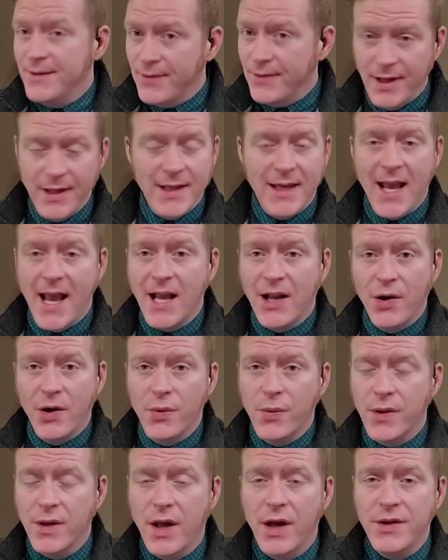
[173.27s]
well, you can't go
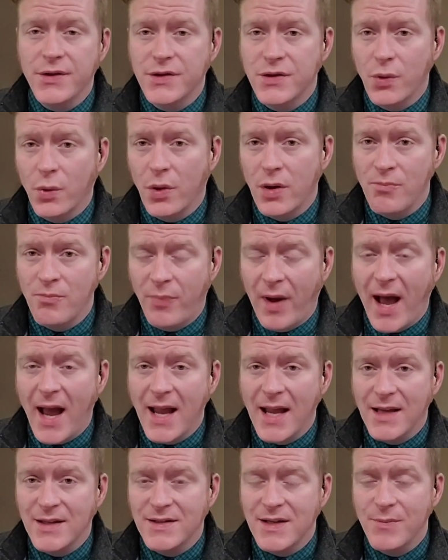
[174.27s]
to a gun store and
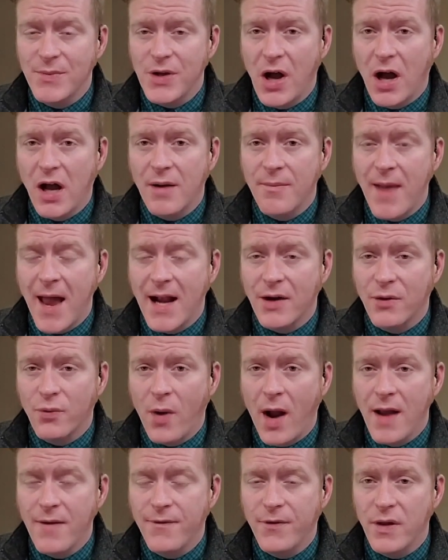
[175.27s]
buy a semi-automatic
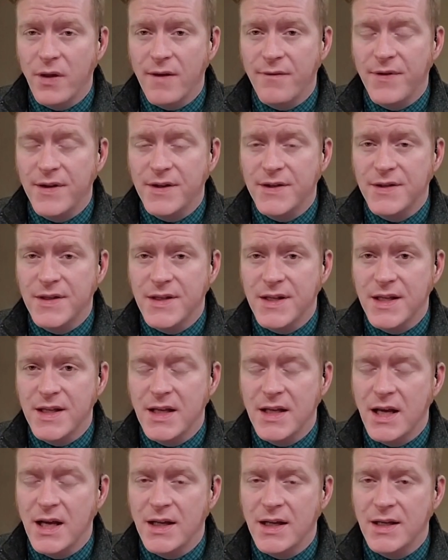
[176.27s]
rifle that fits
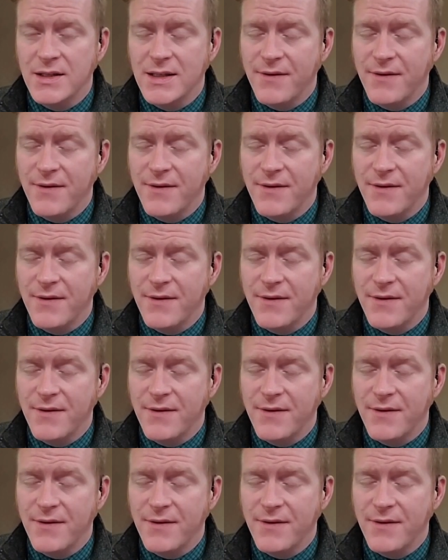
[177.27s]
the uh,